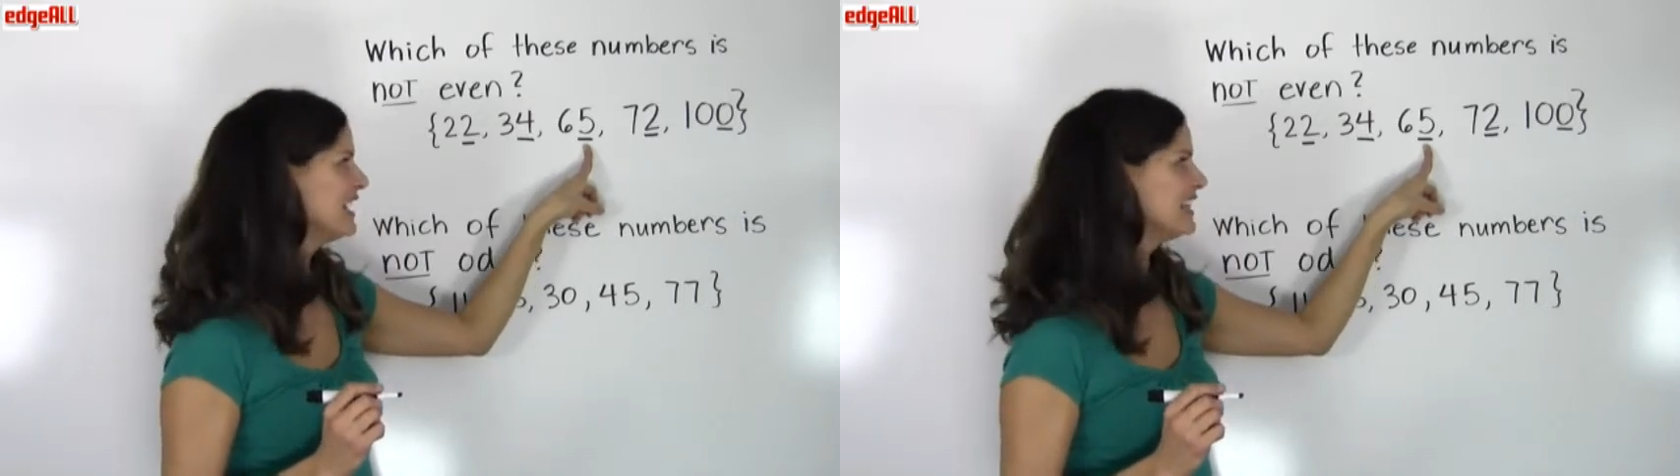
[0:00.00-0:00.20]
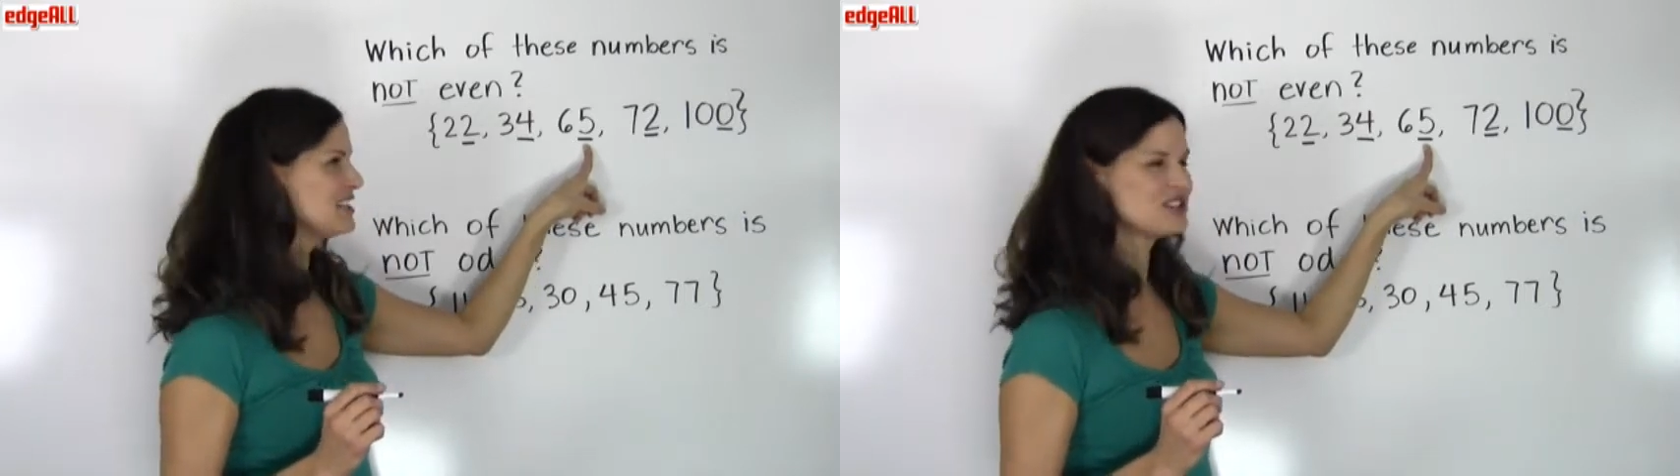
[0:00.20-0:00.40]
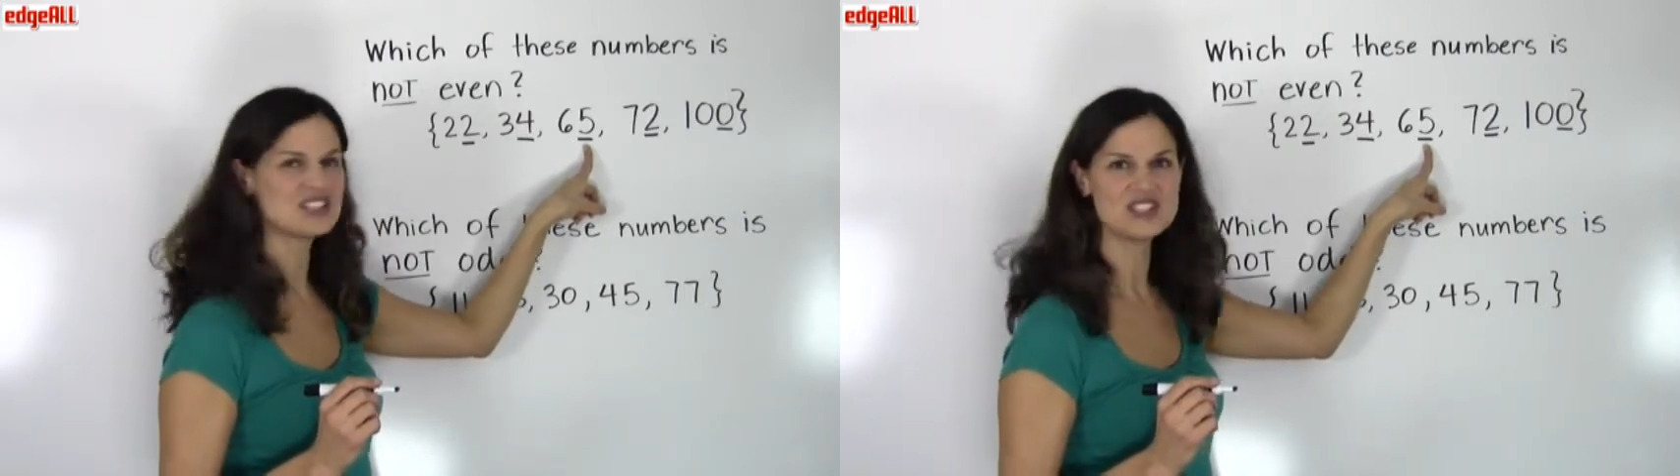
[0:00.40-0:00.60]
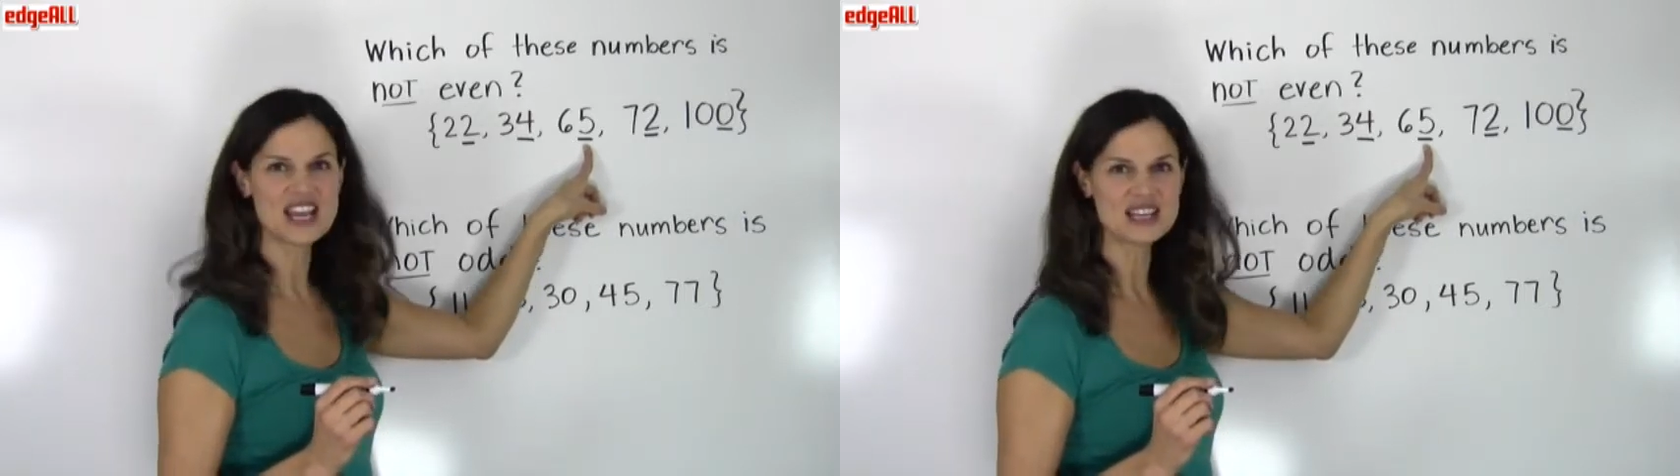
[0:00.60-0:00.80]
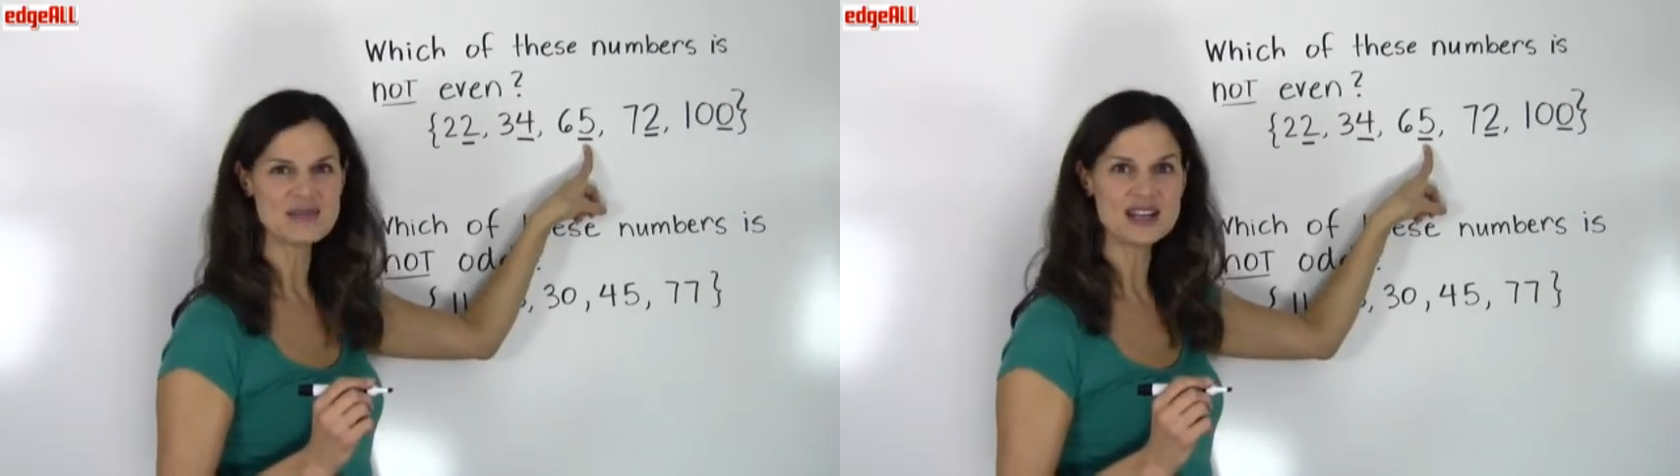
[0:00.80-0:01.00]
Let's just
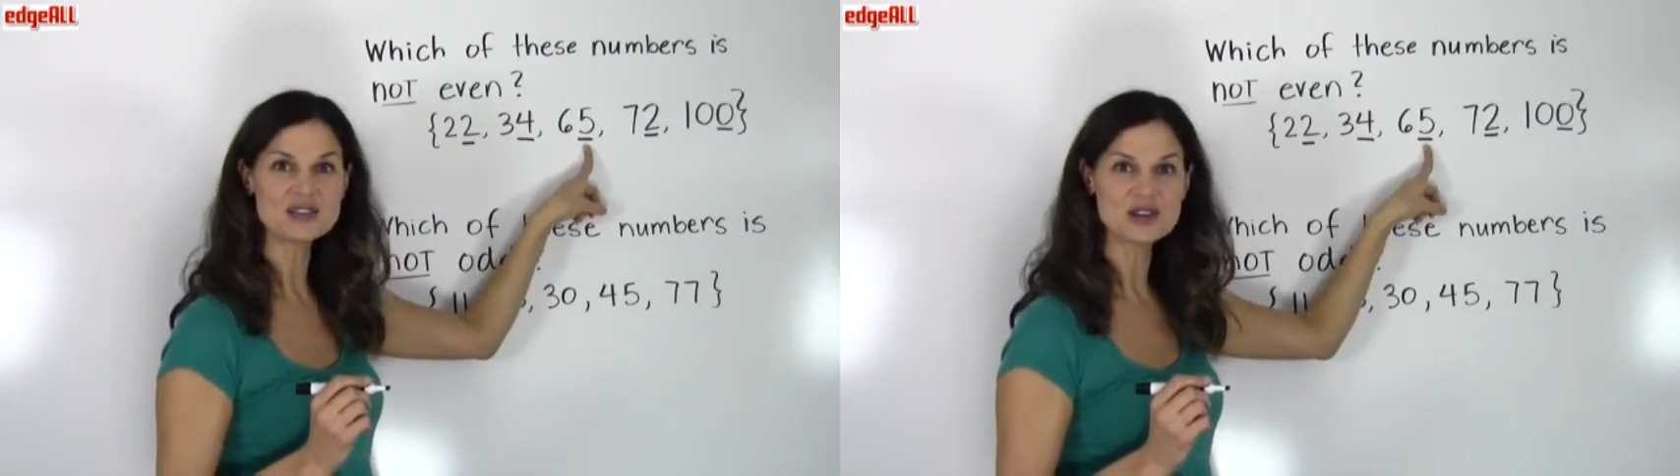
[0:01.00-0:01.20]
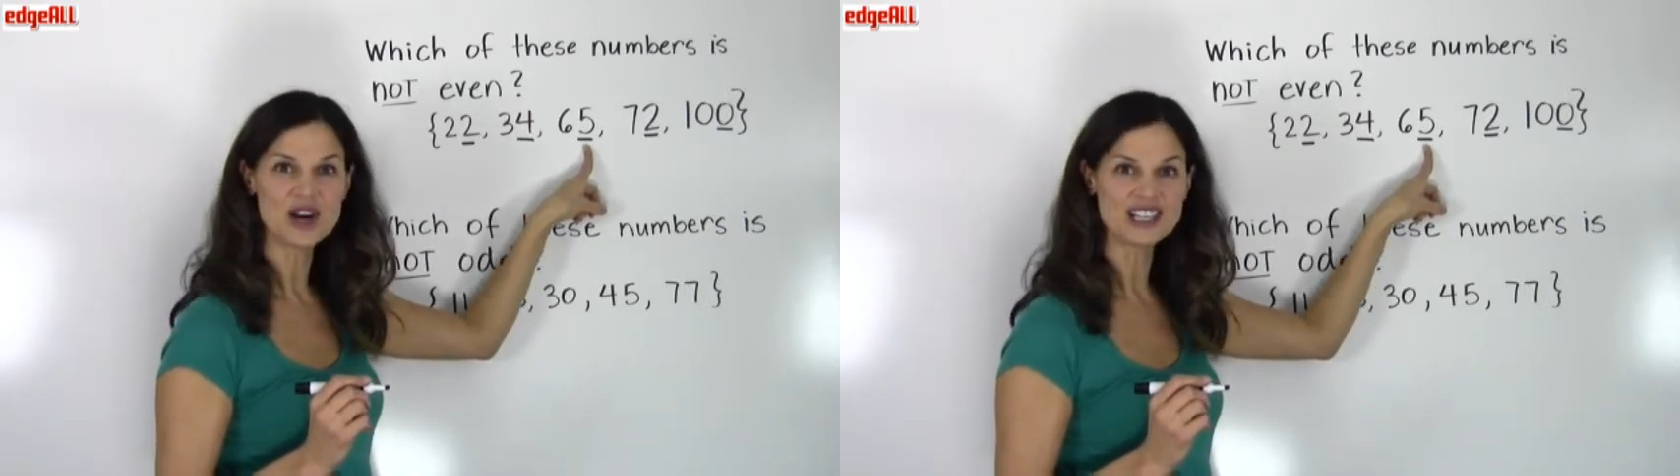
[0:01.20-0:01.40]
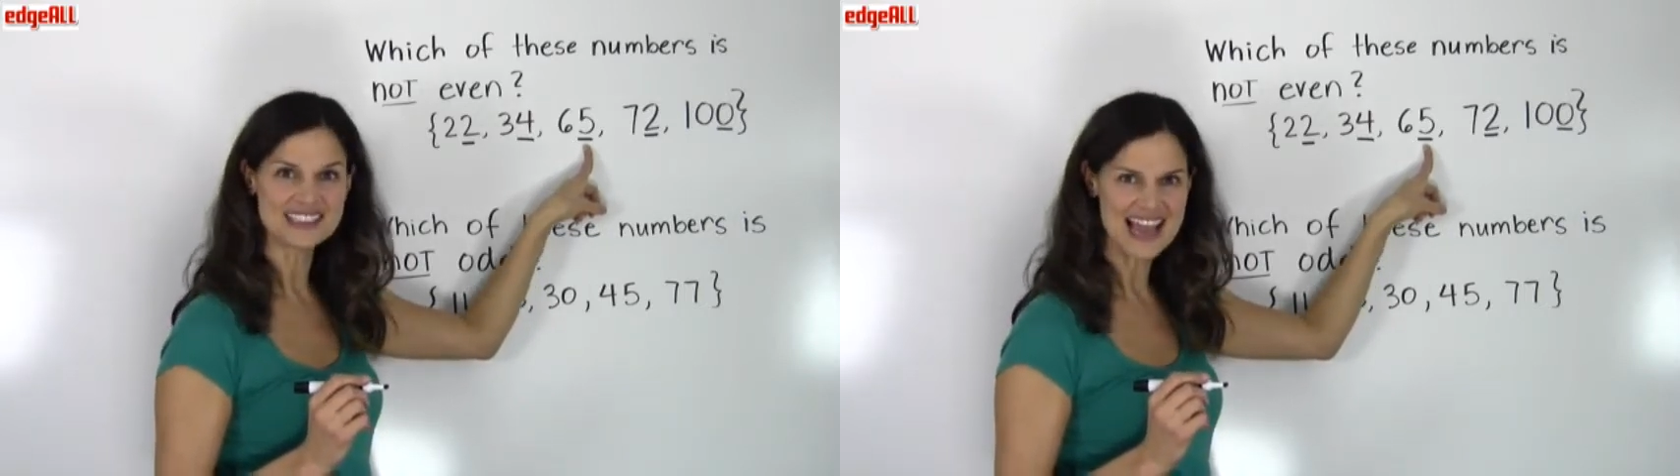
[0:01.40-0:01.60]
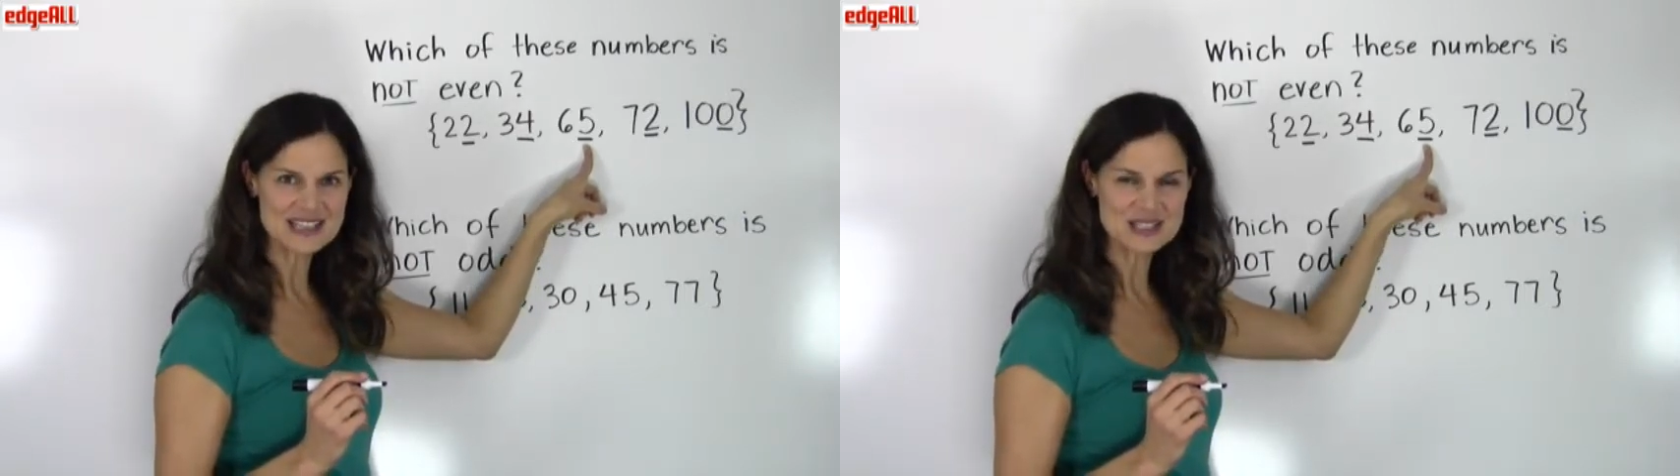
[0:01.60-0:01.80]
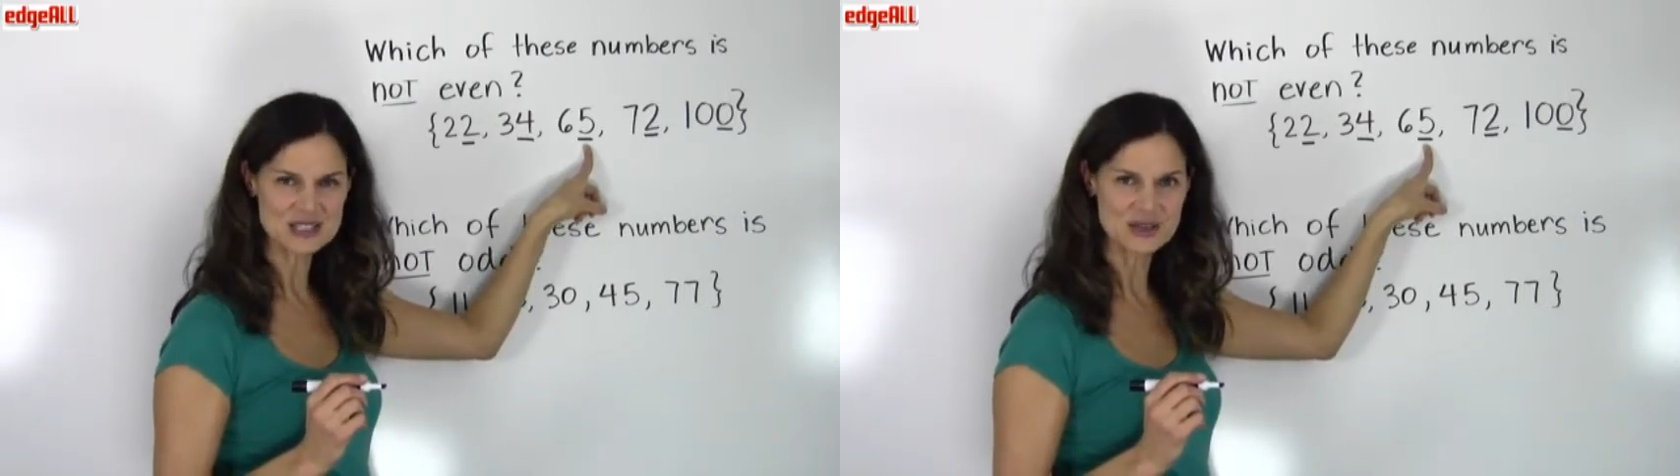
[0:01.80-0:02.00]
check and make sure our
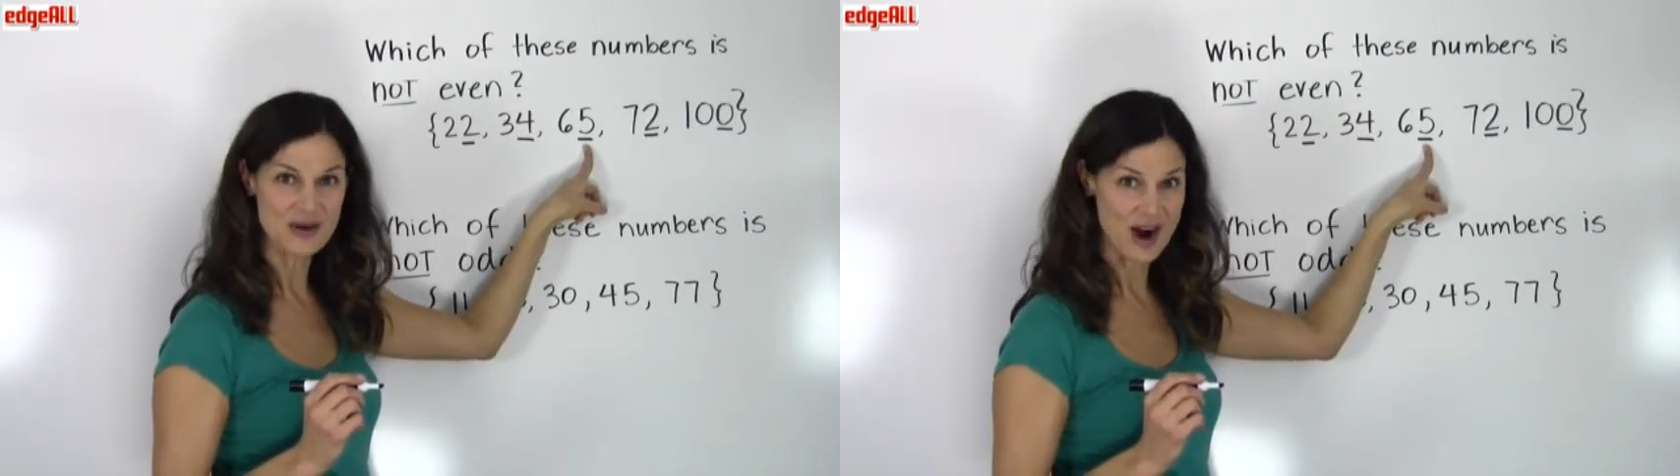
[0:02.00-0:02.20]
last two